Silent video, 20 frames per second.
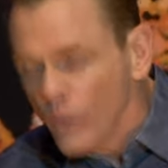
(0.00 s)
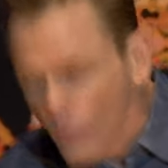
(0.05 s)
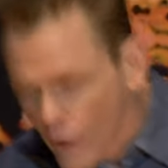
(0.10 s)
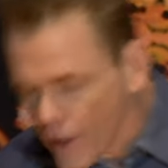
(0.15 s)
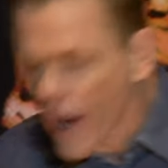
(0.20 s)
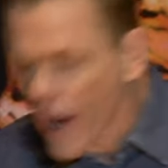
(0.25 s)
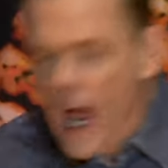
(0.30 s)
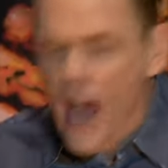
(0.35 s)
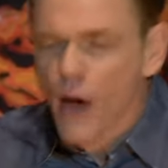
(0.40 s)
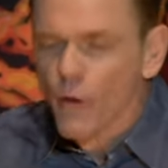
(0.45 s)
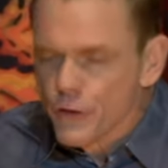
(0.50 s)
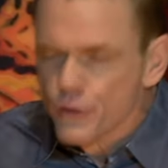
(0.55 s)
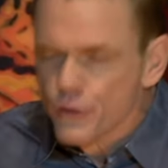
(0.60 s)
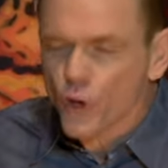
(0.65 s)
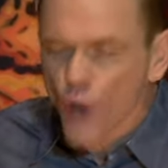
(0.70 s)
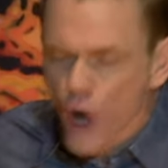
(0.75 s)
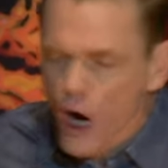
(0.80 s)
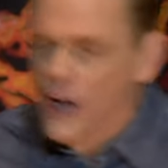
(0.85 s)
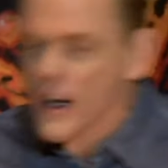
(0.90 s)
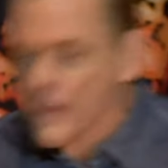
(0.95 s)
When I was
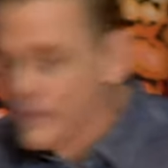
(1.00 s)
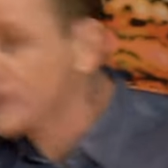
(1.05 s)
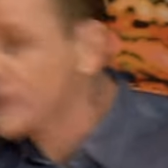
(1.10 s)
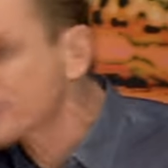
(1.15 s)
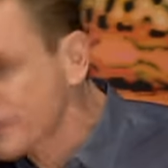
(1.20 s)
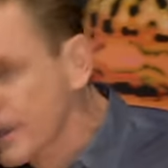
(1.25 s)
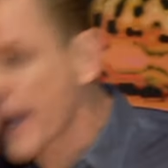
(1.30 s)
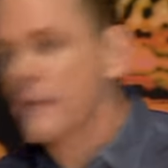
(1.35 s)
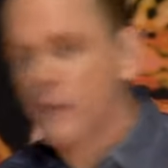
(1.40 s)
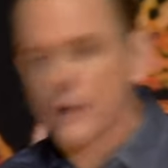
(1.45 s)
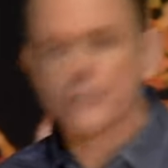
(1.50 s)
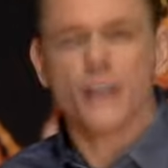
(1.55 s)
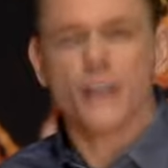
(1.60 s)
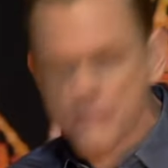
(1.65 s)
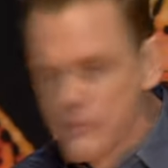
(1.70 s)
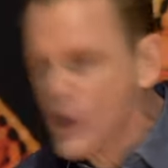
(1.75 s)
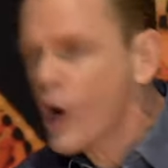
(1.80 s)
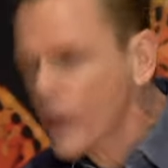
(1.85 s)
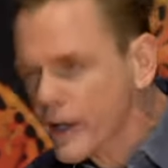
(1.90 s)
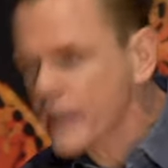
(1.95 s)
growing up, the sun was a
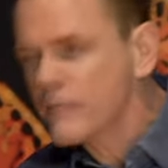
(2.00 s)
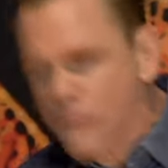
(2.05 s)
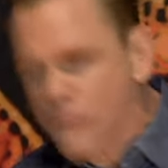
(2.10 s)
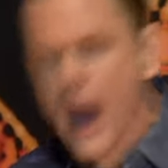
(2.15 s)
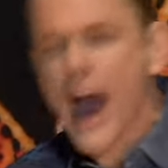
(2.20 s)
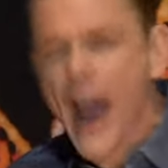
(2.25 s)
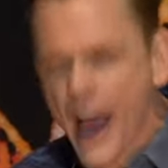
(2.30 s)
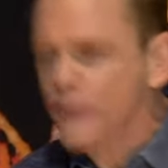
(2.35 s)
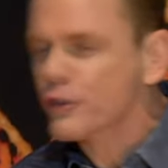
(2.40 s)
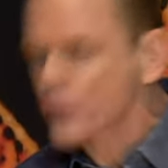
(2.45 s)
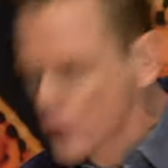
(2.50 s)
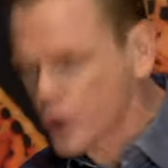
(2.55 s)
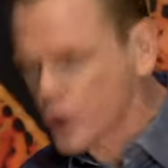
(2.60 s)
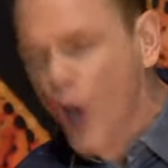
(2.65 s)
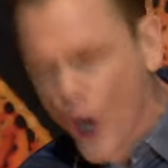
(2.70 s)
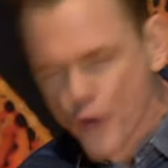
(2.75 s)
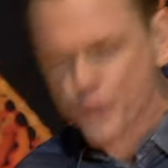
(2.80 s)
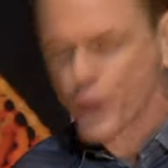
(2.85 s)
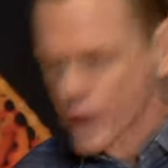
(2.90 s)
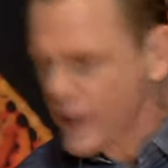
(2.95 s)
million miles
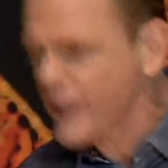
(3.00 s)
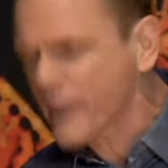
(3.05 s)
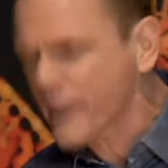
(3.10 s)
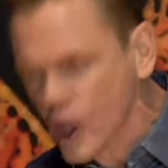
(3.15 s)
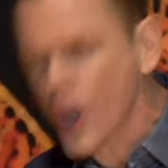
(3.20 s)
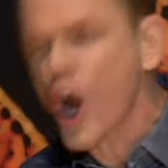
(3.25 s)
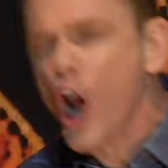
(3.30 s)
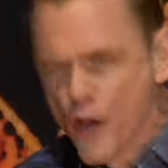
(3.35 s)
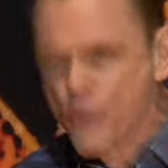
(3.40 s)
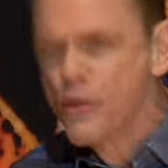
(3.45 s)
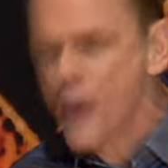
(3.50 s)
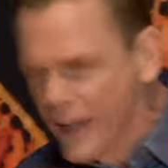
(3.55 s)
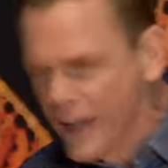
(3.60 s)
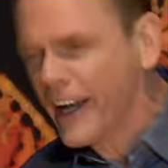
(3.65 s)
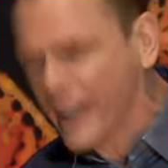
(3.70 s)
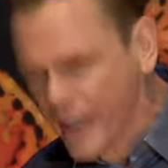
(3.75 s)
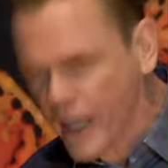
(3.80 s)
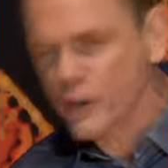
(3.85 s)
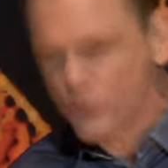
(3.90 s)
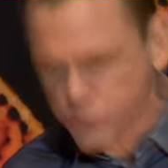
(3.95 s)
closer to the earth than
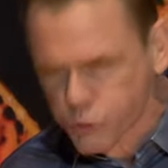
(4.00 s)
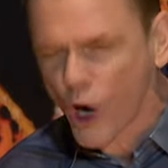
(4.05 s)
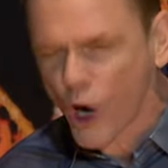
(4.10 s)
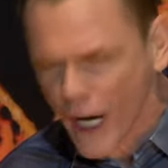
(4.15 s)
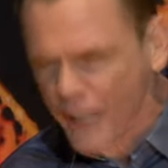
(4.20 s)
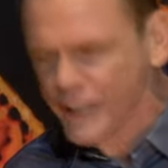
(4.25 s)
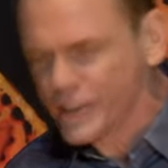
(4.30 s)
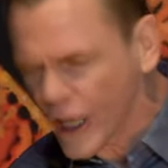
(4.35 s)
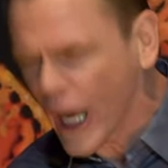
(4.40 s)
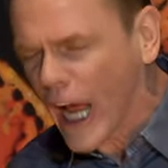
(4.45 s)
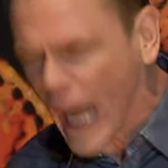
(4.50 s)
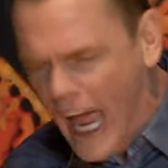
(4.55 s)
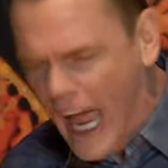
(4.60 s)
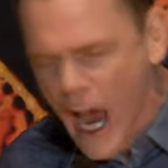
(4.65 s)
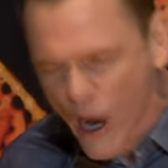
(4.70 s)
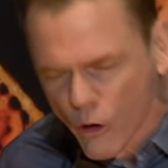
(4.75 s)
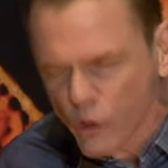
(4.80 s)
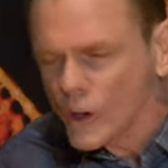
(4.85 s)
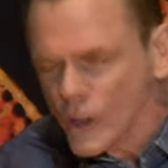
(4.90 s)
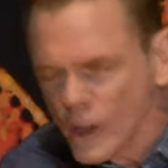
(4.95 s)
it is right
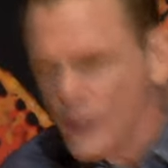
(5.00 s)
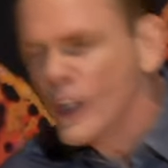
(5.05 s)
now.